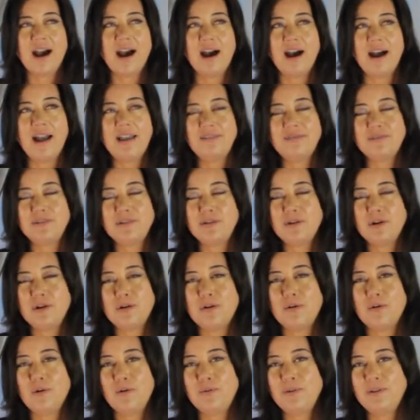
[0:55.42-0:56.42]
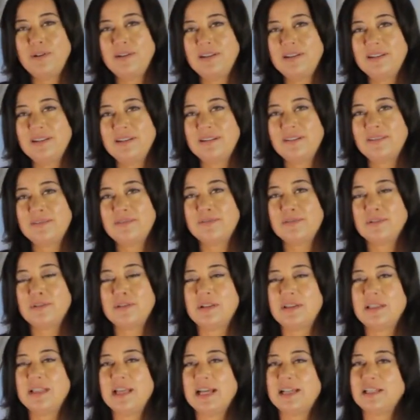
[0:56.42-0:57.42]
I've known for
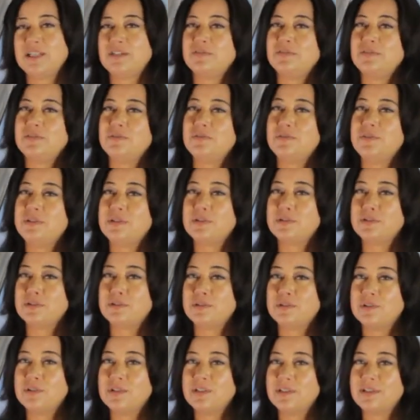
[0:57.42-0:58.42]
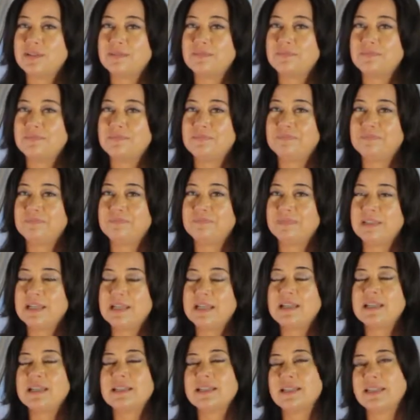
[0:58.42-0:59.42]
the last few years,
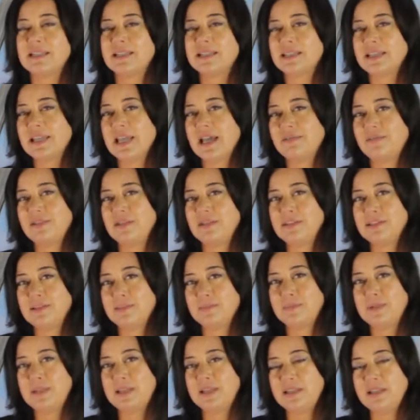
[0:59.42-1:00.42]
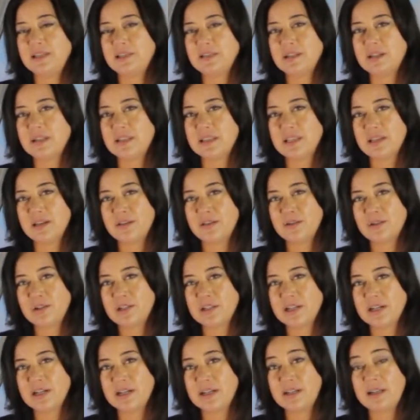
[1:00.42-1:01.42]
since having some meetings on the other
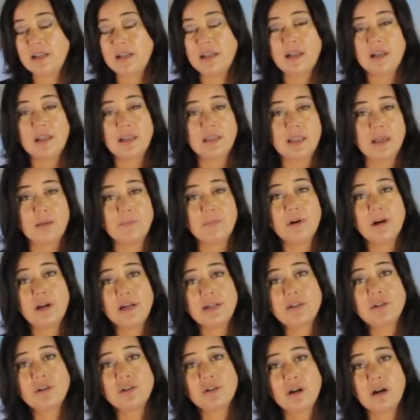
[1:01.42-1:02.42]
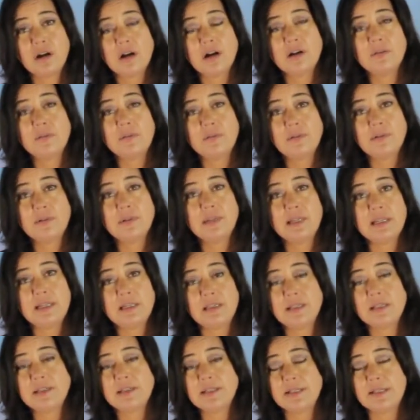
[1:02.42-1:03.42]
side, that my job in
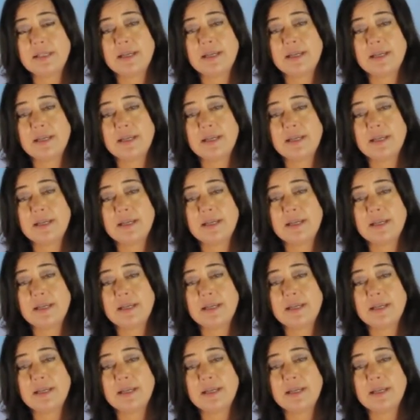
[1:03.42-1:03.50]
this